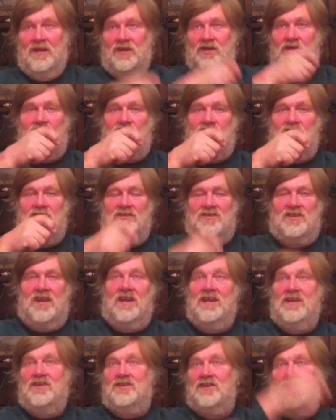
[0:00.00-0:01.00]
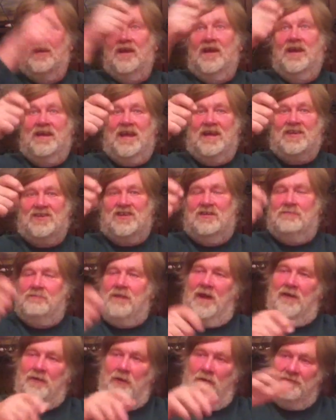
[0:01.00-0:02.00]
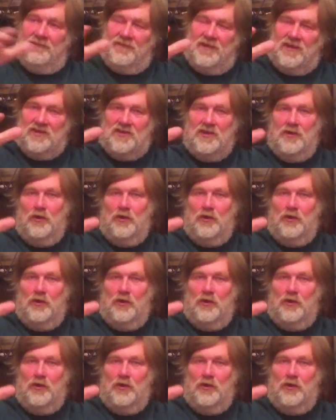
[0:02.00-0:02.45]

You're tending to cast it round on fish